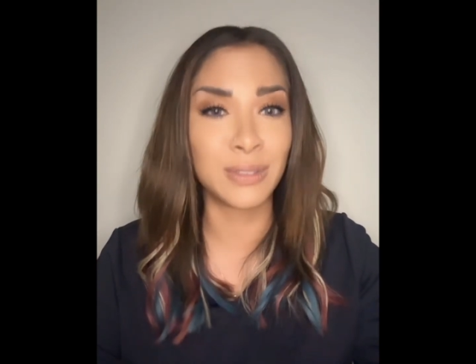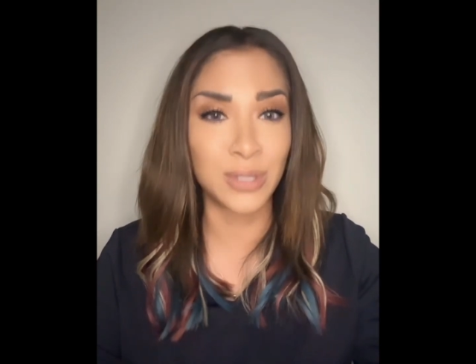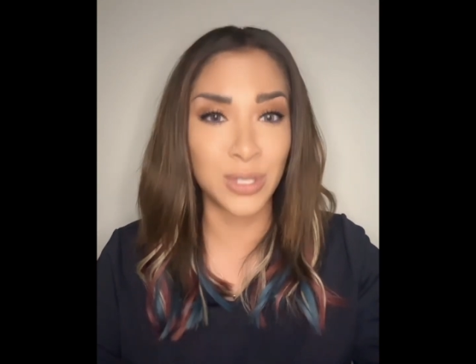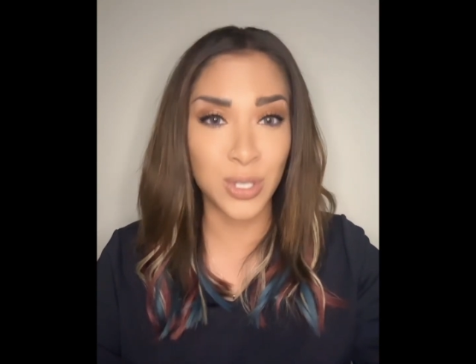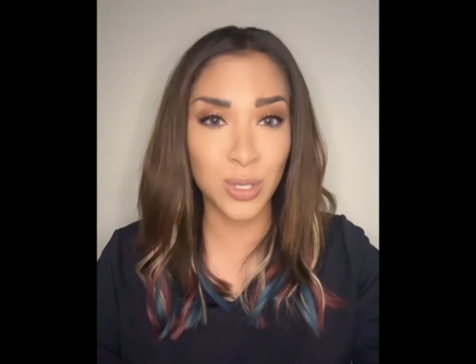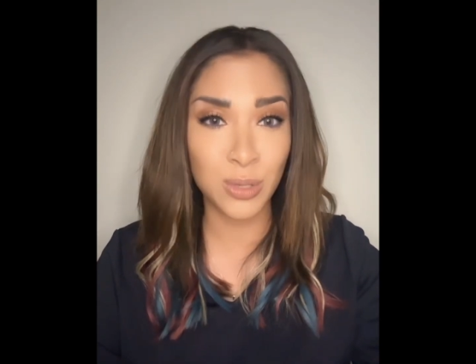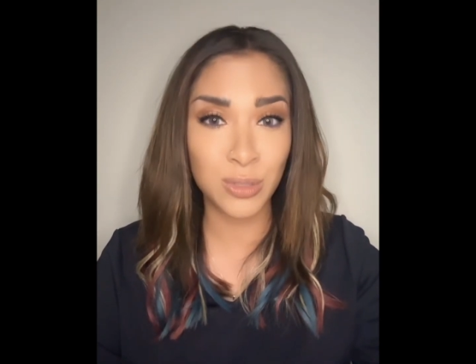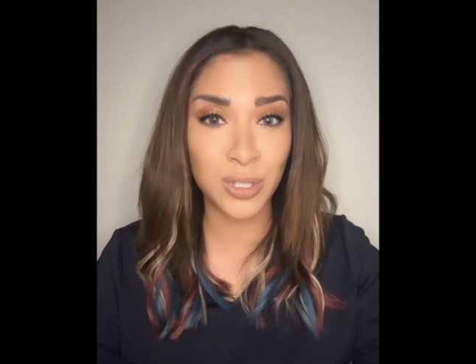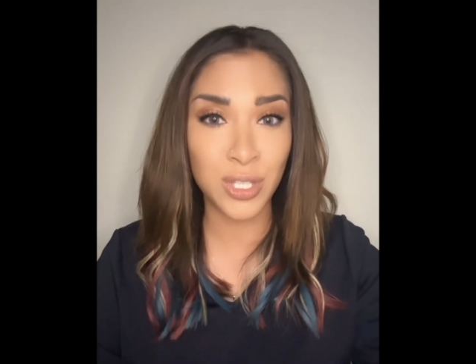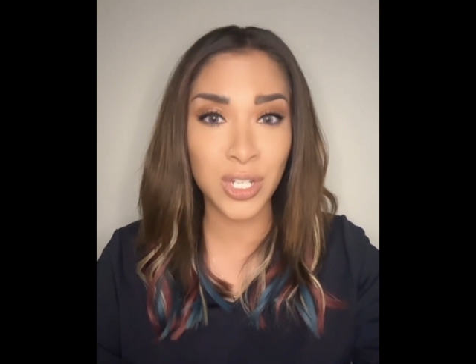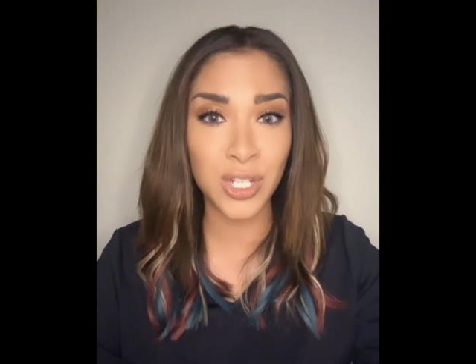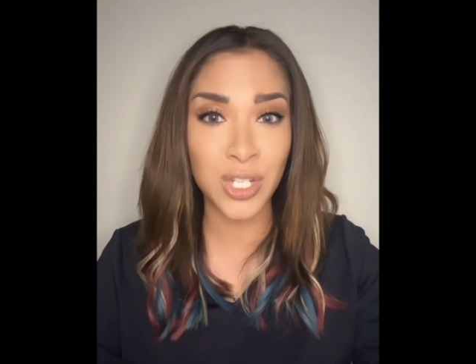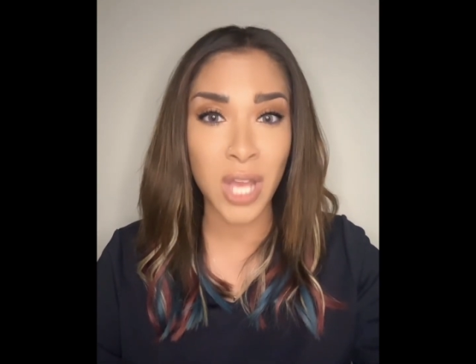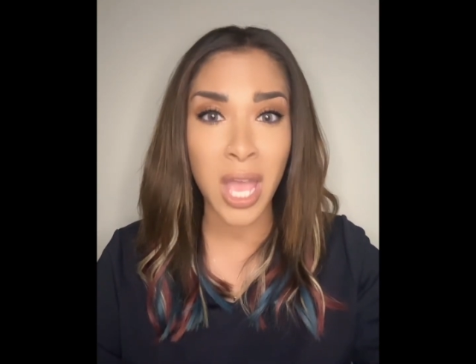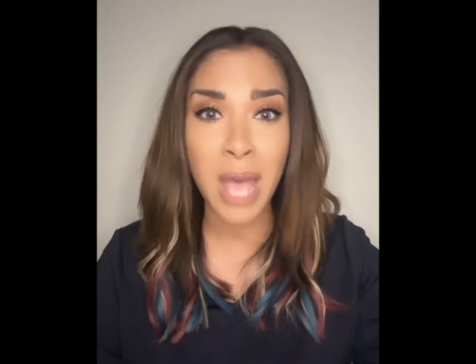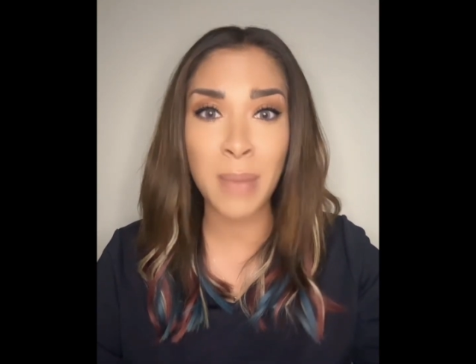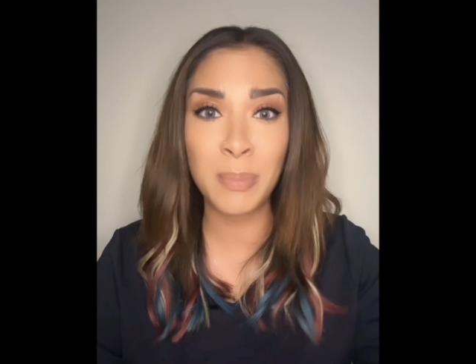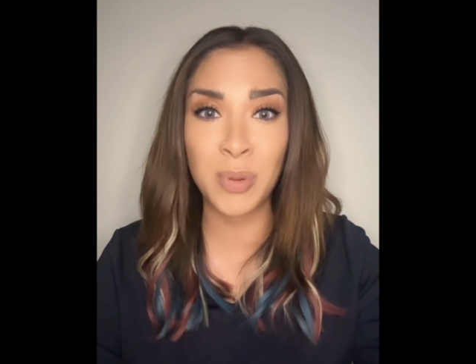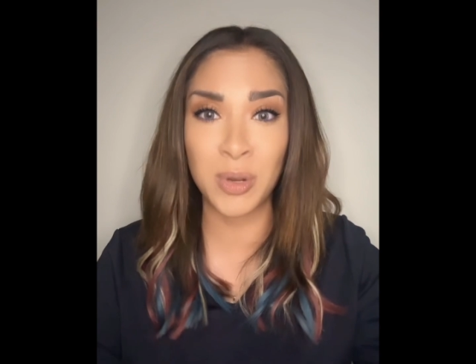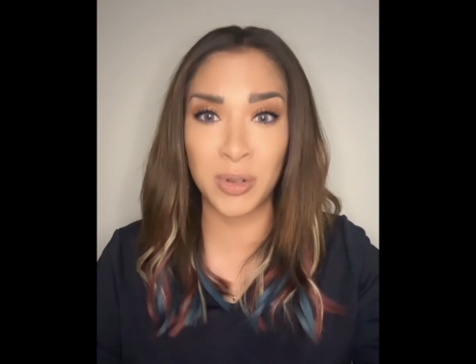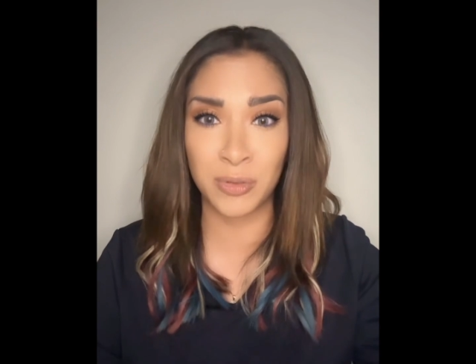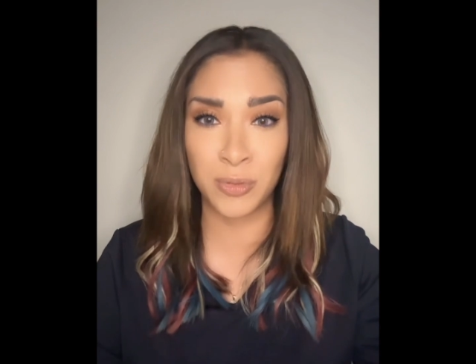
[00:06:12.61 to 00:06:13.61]
due to
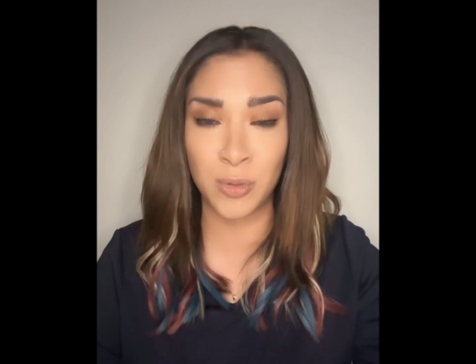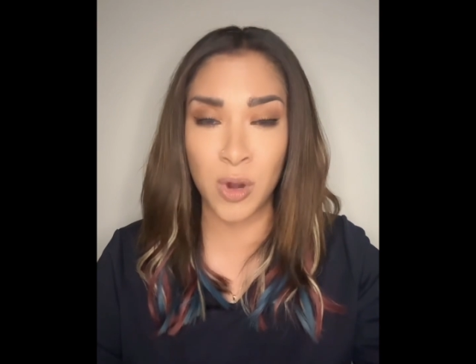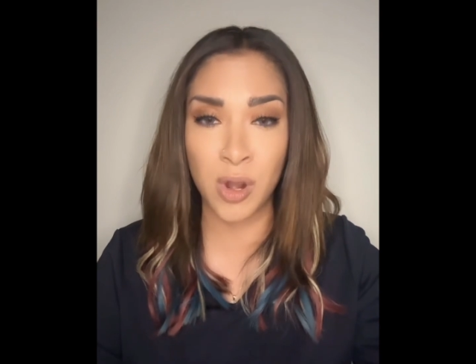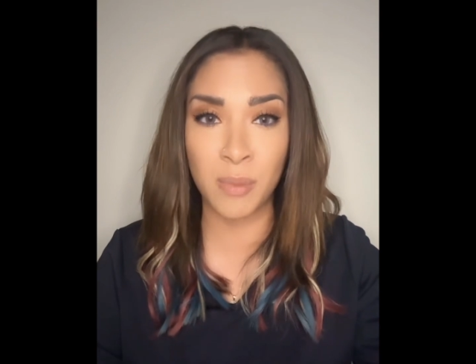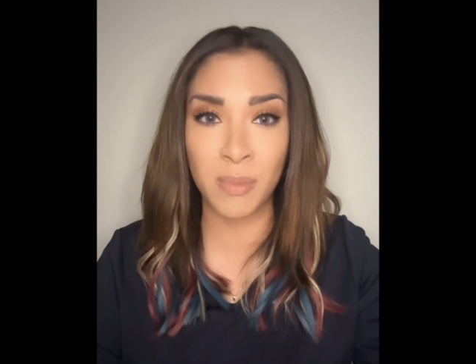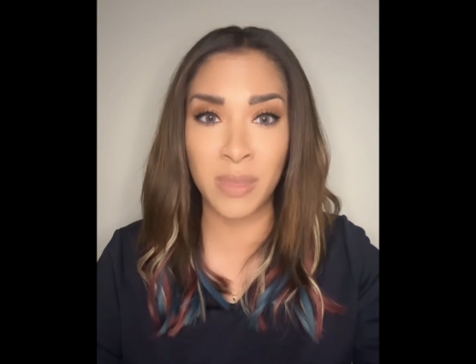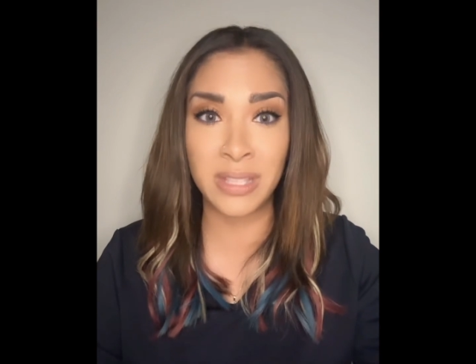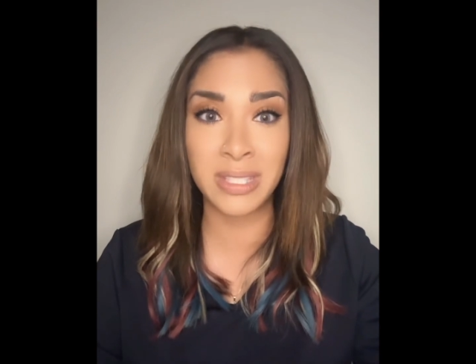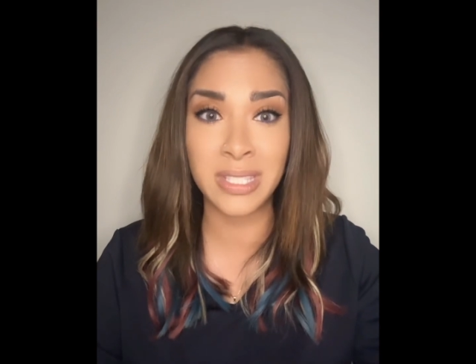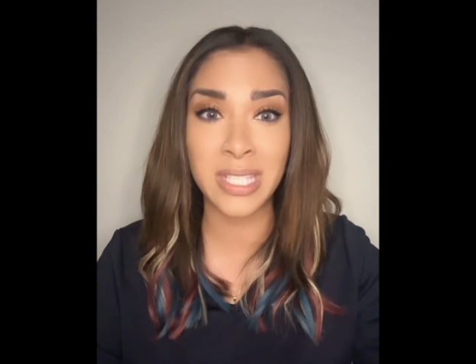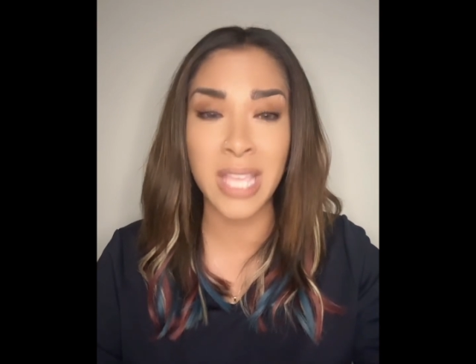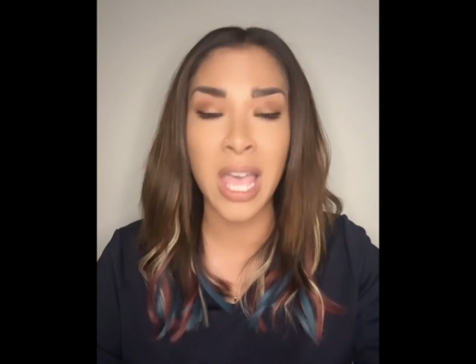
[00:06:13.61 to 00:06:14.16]
job performance,